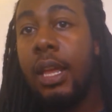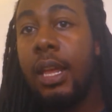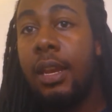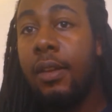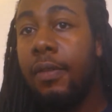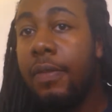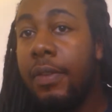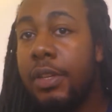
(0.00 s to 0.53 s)

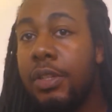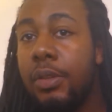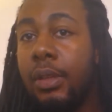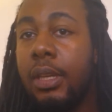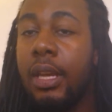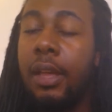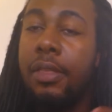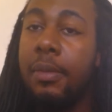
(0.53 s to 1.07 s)

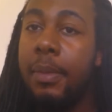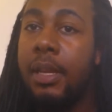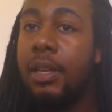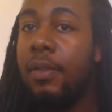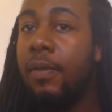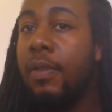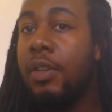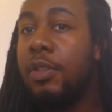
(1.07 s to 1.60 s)
them
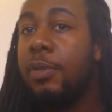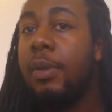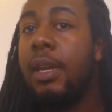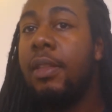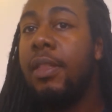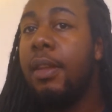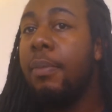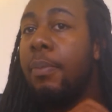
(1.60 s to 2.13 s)

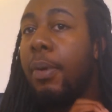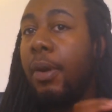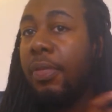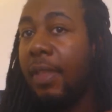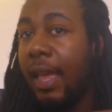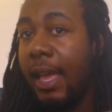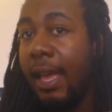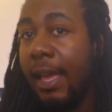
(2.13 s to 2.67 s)
individually and then
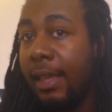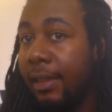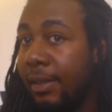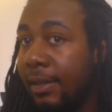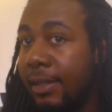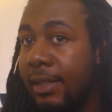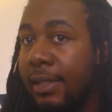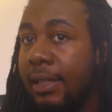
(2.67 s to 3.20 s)
burn the
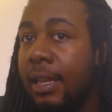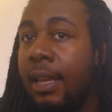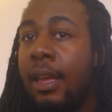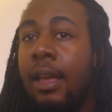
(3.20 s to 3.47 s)
ends.